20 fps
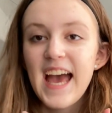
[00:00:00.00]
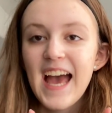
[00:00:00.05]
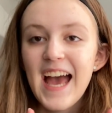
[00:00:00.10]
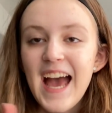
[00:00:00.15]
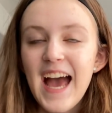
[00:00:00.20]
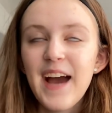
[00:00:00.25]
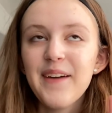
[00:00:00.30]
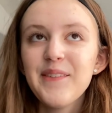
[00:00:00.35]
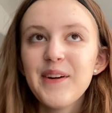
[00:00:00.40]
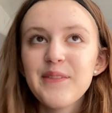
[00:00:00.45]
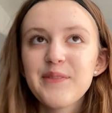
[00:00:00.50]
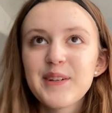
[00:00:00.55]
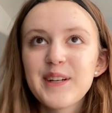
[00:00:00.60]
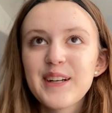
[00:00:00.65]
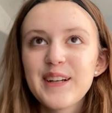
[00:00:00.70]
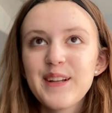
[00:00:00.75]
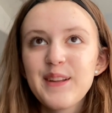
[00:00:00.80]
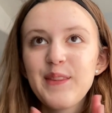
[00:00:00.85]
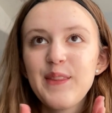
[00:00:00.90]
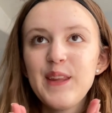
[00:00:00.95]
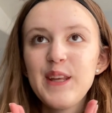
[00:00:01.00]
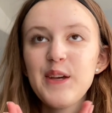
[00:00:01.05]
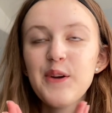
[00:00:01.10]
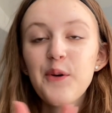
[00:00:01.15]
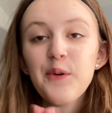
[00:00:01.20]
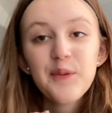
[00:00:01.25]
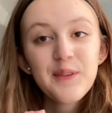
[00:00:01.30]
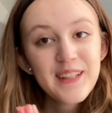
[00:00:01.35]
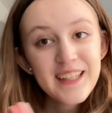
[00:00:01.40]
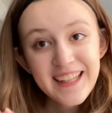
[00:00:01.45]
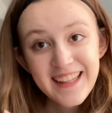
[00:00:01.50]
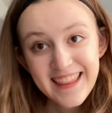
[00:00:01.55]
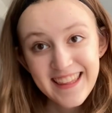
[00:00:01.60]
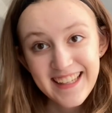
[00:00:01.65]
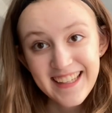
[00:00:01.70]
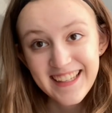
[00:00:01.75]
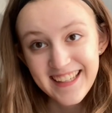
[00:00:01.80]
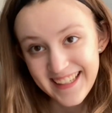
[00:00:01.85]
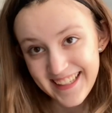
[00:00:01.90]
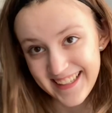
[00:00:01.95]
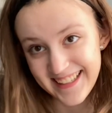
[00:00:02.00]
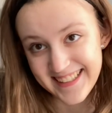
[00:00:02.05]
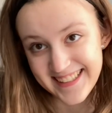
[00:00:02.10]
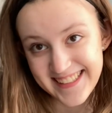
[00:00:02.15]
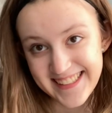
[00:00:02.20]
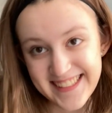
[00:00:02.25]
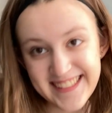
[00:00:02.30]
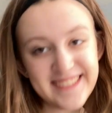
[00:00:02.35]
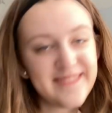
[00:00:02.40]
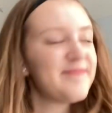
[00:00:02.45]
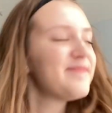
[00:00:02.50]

However, the only thing is,